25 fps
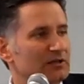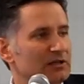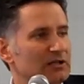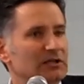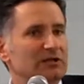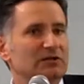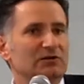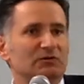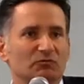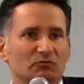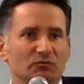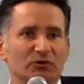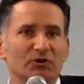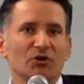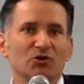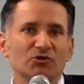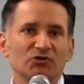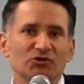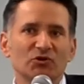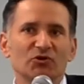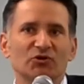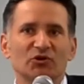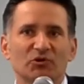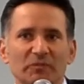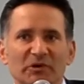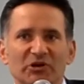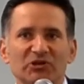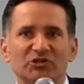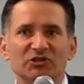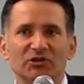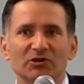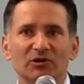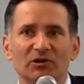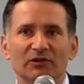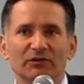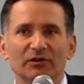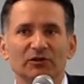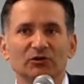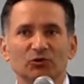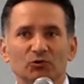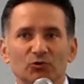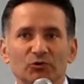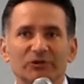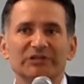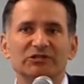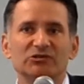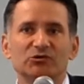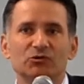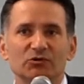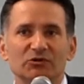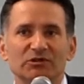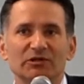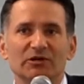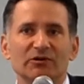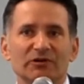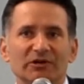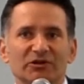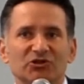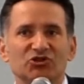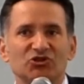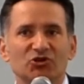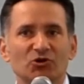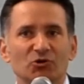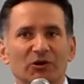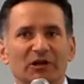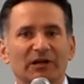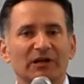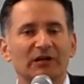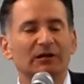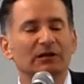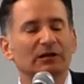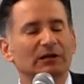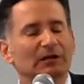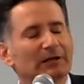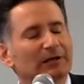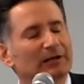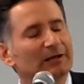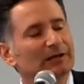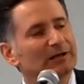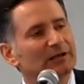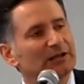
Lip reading: in the Reynoso Commission on the Luis Gutierrez shooting